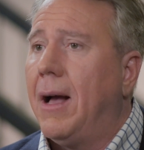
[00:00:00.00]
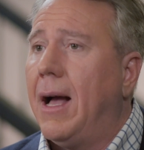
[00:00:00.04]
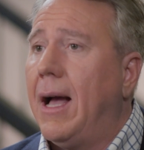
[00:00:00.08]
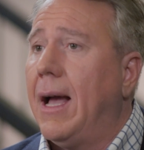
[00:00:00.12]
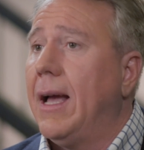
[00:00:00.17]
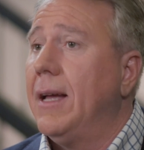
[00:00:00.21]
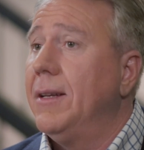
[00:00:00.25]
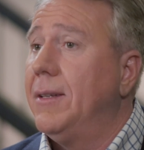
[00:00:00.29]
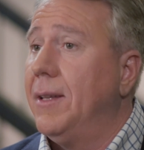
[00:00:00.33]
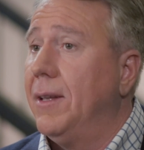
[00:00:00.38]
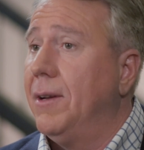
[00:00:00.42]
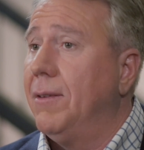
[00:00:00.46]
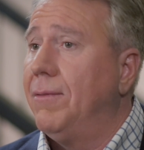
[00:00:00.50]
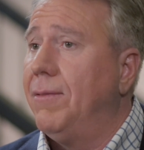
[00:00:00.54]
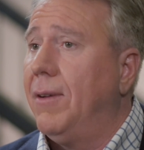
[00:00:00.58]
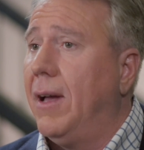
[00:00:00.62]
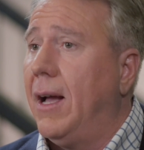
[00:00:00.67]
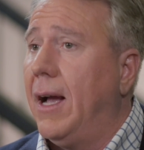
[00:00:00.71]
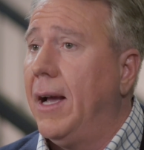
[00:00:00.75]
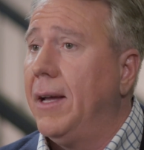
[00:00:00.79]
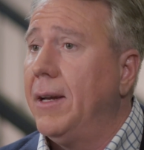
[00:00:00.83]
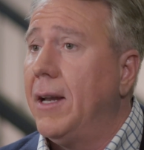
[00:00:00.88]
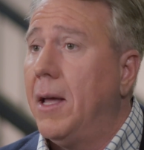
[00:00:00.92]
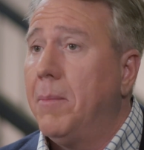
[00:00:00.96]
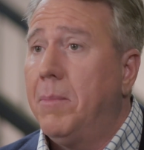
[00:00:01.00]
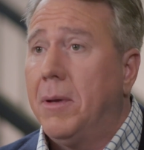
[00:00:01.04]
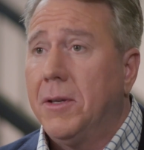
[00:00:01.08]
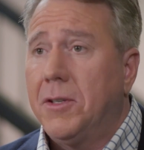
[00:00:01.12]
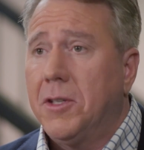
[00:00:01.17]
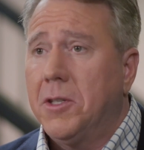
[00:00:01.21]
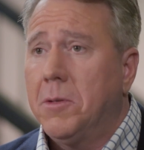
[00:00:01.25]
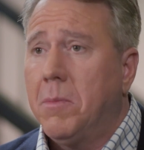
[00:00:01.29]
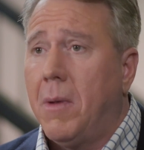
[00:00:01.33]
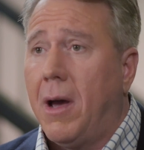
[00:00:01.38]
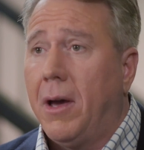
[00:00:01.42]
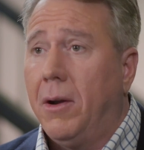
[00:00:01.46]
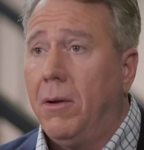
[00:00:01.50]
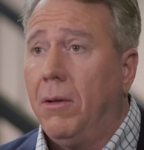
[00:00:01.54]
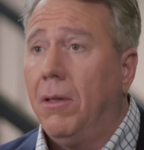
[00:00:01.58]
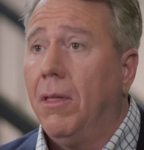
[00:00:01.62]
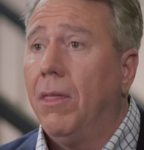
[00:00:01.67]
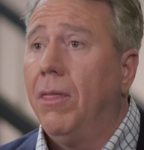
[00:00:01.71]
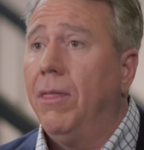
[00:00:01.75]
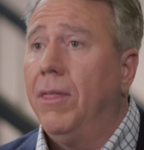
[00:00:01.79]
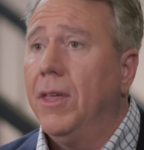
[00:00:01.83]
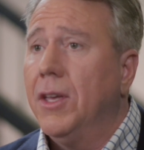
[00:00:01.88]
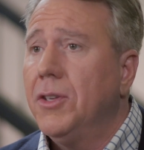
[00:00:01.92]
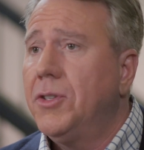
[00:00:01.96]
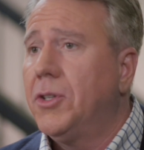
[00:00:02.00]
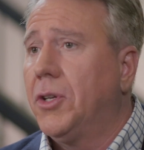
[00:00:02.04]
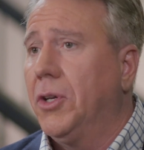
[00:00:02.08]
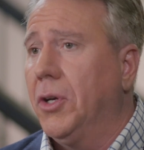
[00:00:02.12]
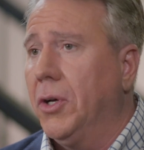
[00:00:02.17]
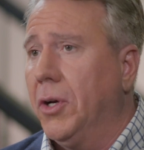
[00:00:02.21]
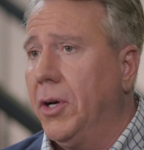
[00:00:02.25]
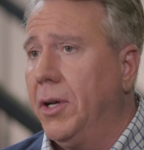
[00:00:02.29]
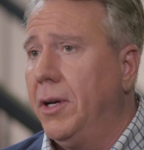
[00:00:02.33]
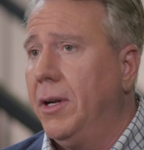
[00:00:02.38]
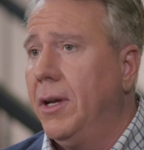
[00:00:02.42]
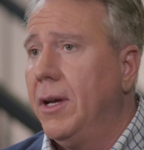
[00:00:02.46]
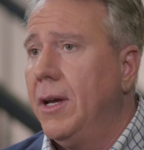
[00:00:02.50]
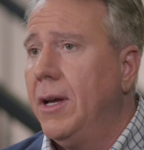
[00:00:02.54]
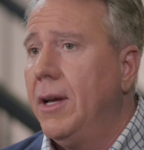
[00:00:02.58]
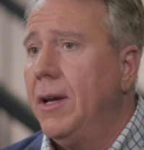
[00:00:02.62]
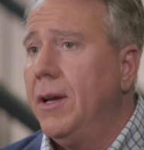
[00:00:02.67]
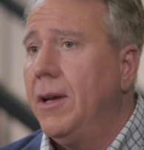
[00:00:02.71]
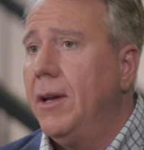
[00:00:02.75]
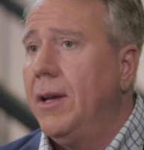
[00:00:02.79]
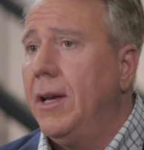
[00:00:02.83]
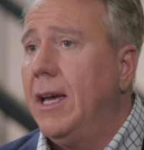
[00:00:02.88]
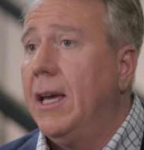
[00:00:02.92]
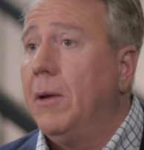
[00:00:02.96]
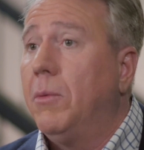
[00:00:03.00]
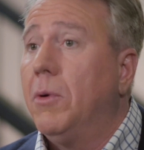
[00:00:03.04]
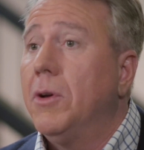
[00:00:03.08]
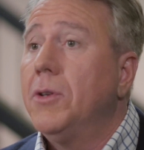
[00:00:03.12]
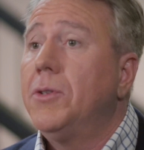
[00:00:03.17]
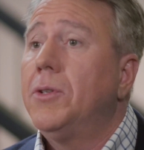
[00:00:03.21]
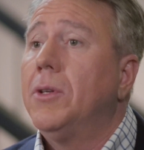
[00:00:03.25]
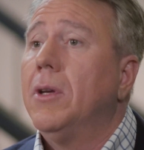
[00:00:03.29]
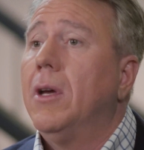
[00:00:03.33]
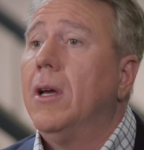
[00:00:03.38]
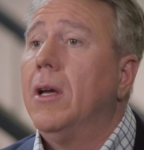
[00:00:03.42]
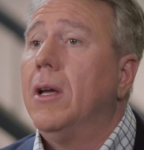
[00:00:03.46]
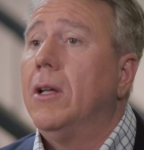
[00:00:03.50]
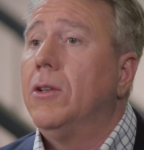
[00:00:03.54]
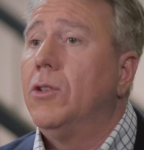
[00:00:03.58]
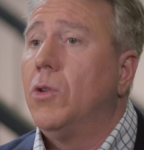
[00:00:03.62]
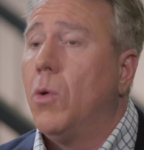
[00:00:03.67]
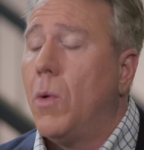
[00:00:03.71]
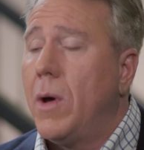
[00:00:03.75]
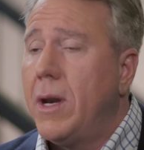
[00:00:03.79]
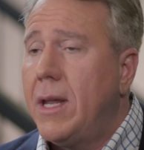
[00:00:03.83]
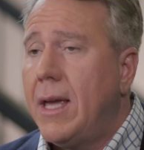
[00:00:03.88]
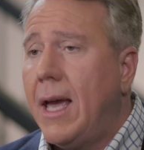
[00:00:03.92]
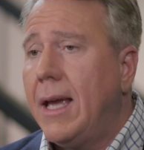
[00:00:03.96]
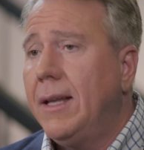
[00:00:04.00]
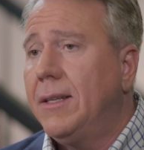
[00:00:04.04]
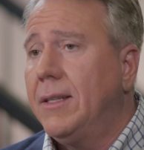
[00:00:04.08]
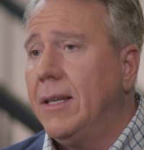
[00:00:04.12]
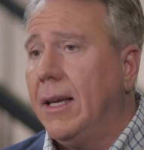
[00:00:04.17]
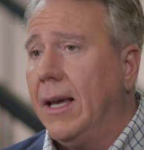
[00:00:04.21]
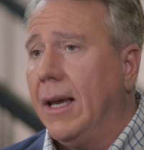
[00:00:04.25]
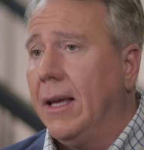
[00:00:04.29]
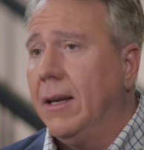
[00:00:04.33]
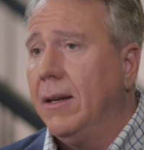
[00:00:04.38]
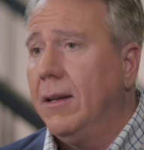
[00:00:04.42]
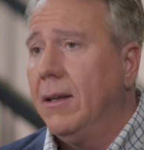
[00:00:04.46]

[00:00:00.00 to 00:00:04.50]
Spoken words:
I identified a business model this good, it was 2018,